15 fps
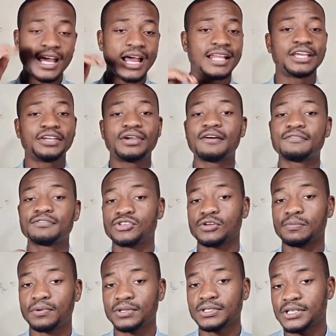and then you have
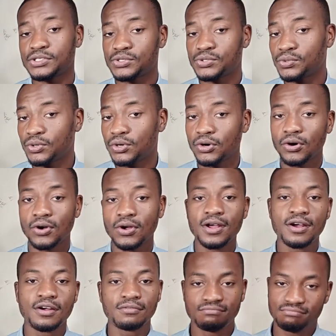support and succor
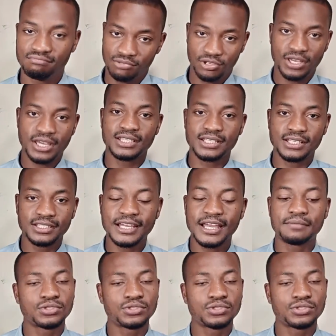you get in time.